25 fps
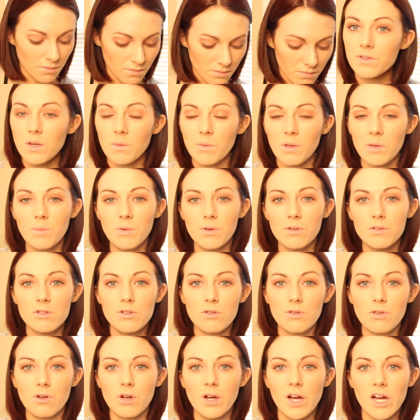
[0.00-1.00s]
Some people
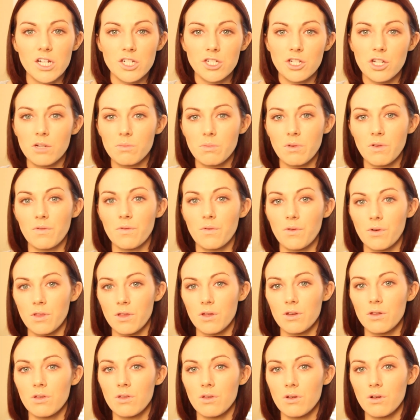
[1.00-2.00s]
do their eyeshadow before
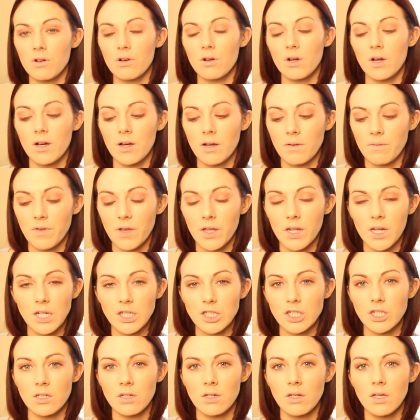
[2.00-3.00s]
they do their
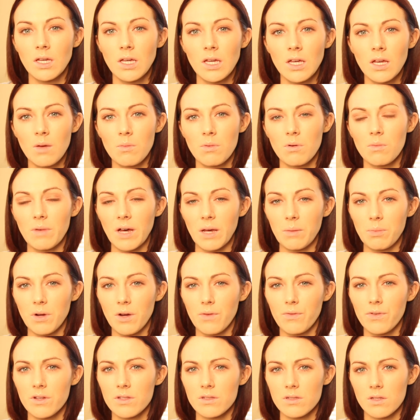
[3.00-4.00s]
foundation, but my
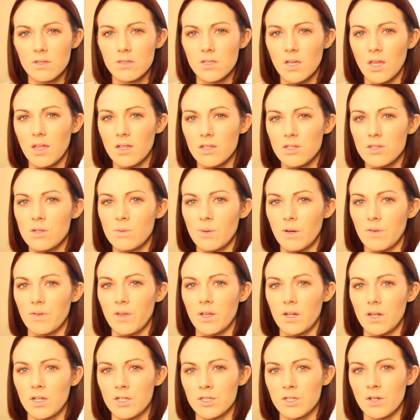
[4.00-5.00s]
preference is I like to do my
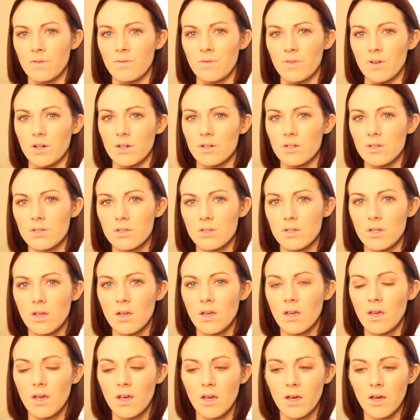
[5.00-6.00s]
foundation first.
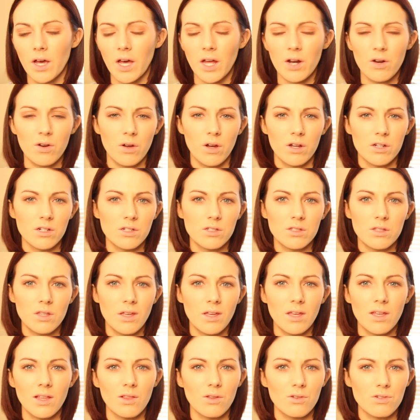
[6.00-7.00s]
I don't know, I just
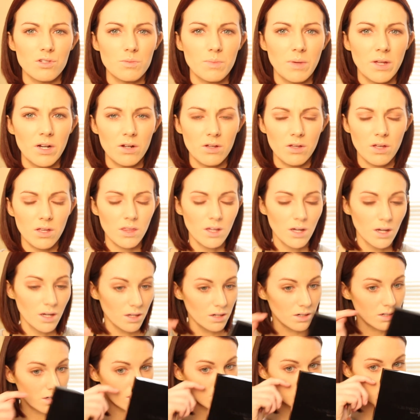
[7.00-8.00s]
think it looks better like
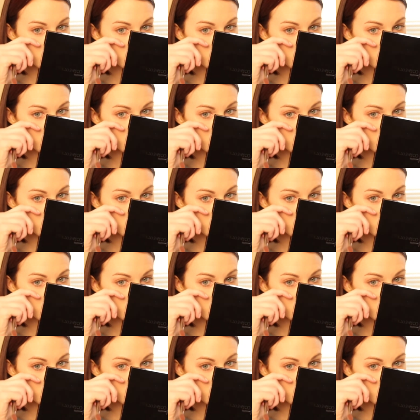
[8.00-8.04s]
that.